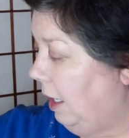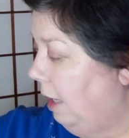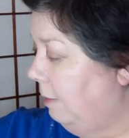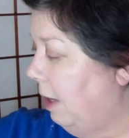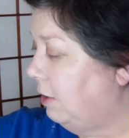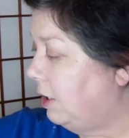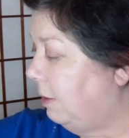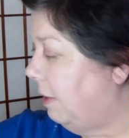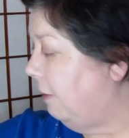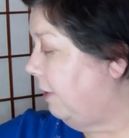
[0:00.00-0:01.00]
In most
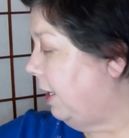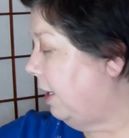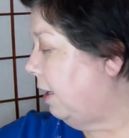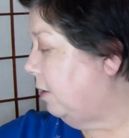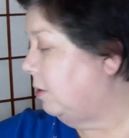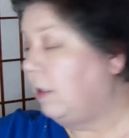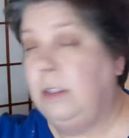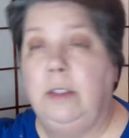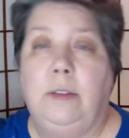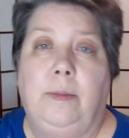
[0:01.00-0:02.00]
of my videos,
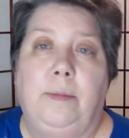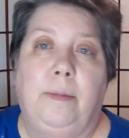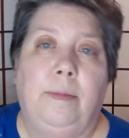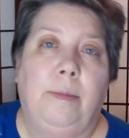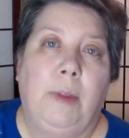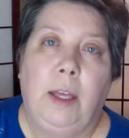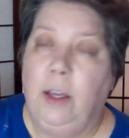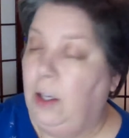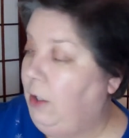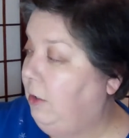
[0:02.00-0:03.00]

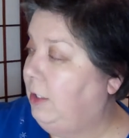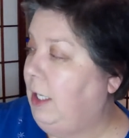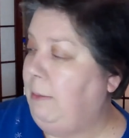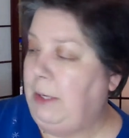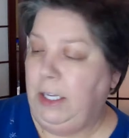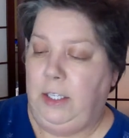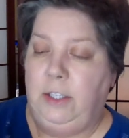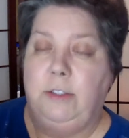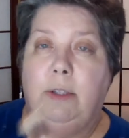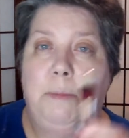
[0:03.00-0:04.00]
you'll see me
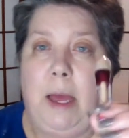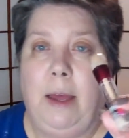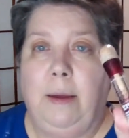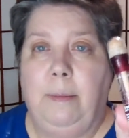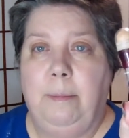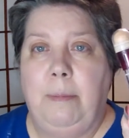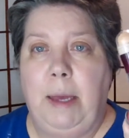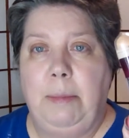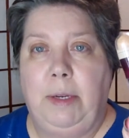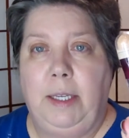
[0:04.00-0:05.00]
using my
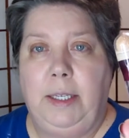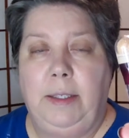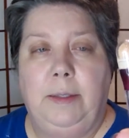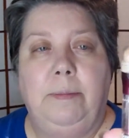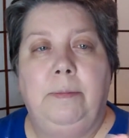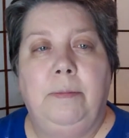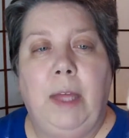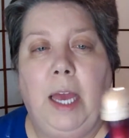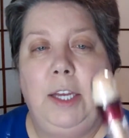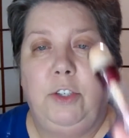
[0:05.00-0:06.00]
Maybelline
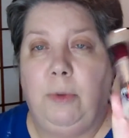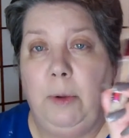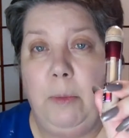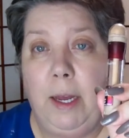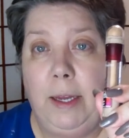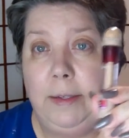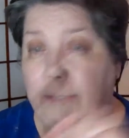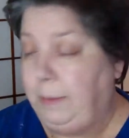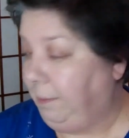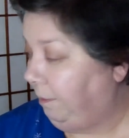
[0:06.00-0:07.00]
Age Rewind,
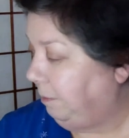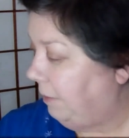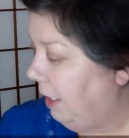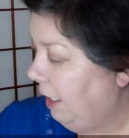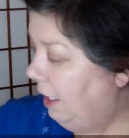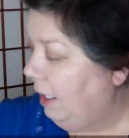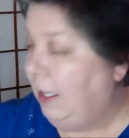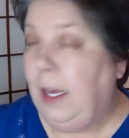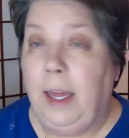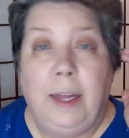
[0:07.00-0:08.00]

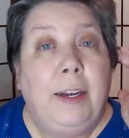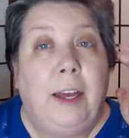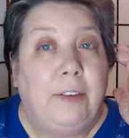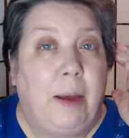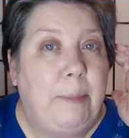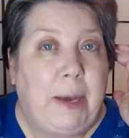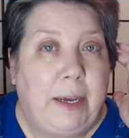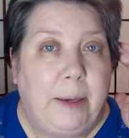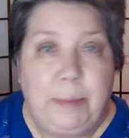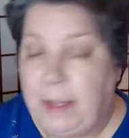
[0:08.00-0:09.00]
and I've got
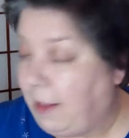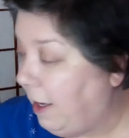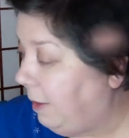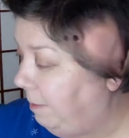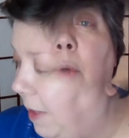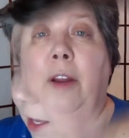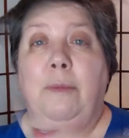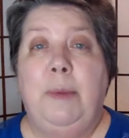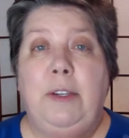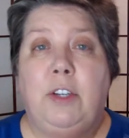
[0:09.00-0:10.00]
backups of that. So what
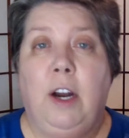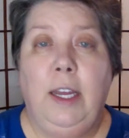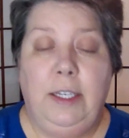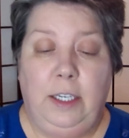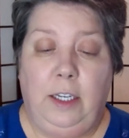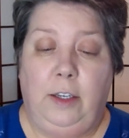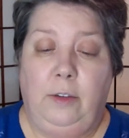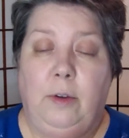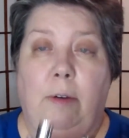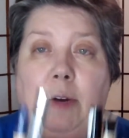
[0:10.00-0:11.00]
I've been trying to
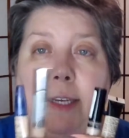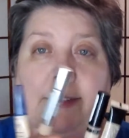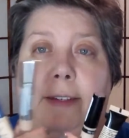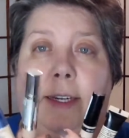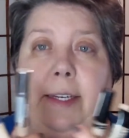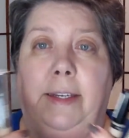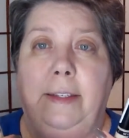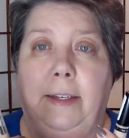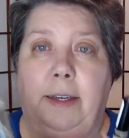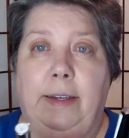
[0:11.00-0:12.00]
do
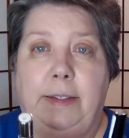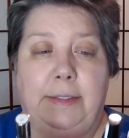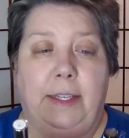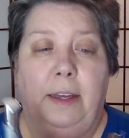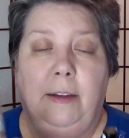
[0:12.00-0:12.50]
recently is